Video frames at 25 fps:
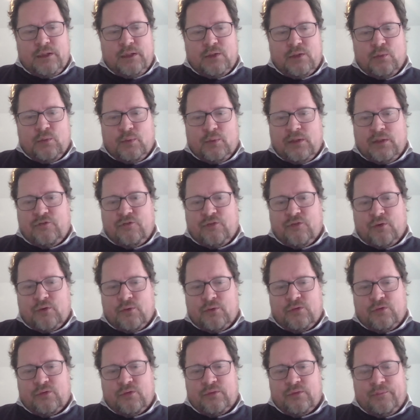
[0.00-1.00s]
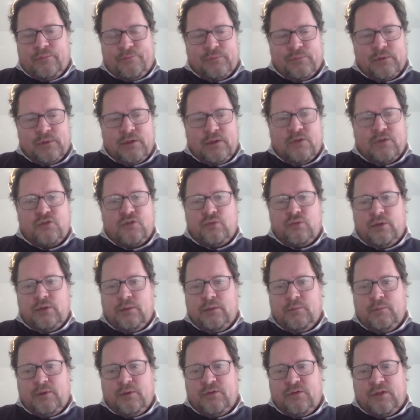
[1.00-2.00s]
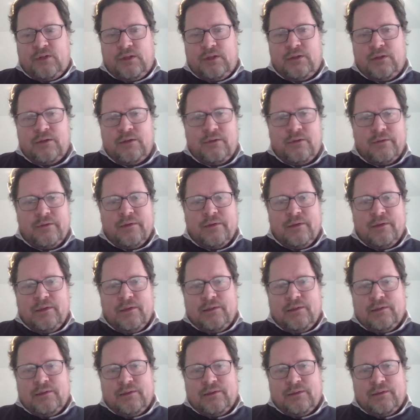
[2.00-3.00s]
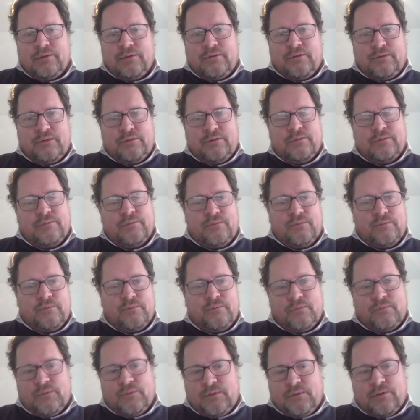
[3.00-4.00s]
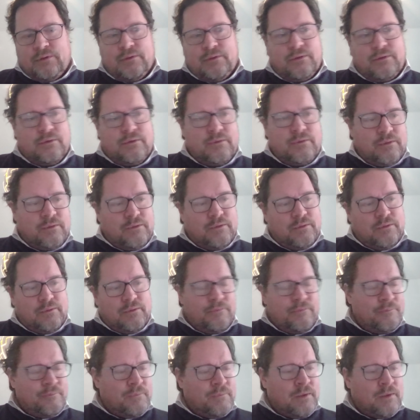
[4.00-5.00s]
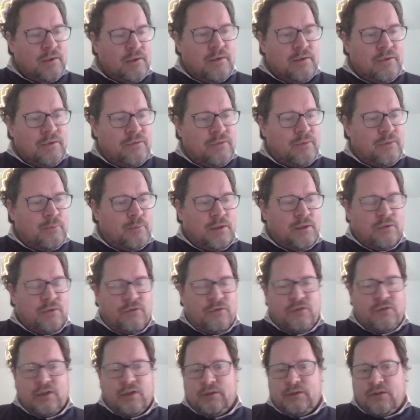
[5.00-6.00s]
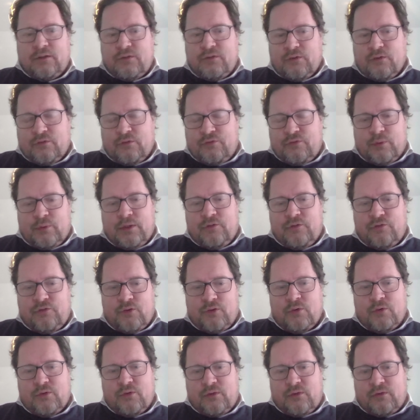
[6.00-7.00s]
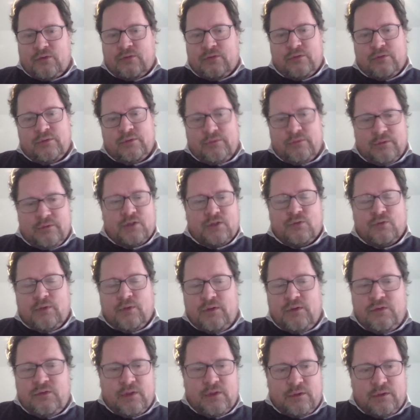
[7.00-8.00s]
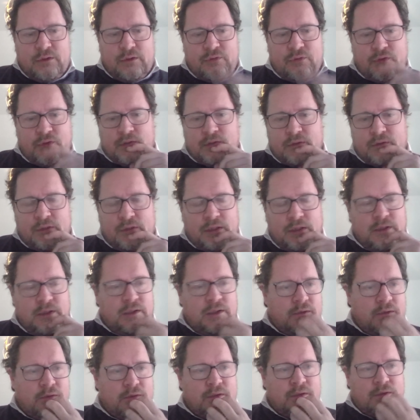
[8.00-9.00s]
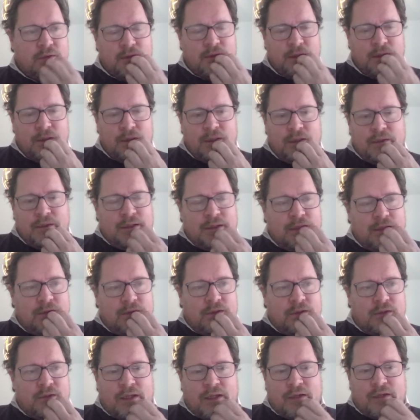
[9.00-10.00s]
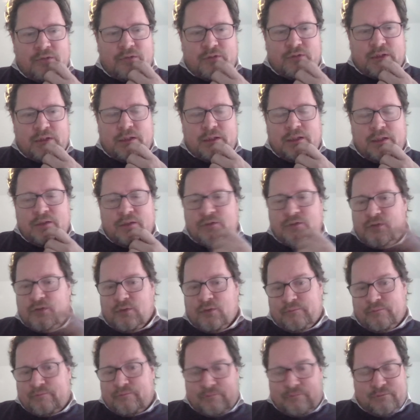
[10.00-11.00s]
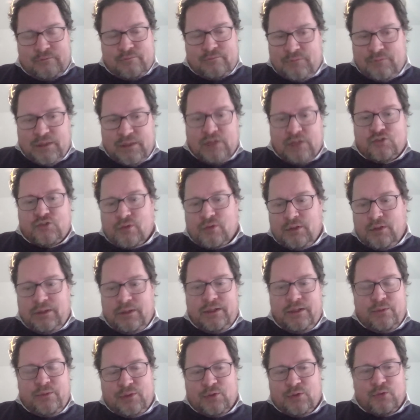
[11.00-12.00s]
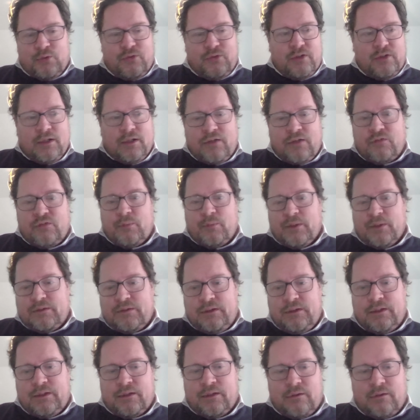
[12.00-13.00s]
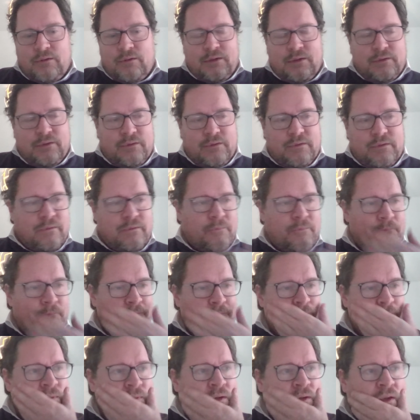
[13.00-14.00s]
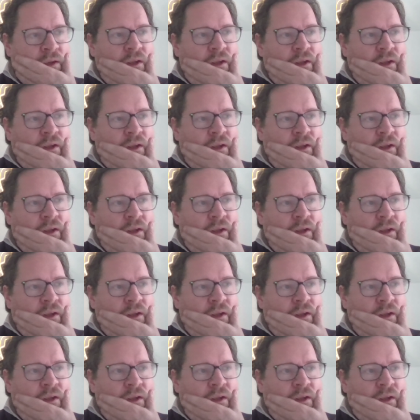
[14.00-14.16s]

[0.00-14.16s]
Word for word: to make wafers extremely thin, and the, the, simply the thickness of wafers has decreased significantly in the, uh, in the last decade. So naturally, we're using less material and um,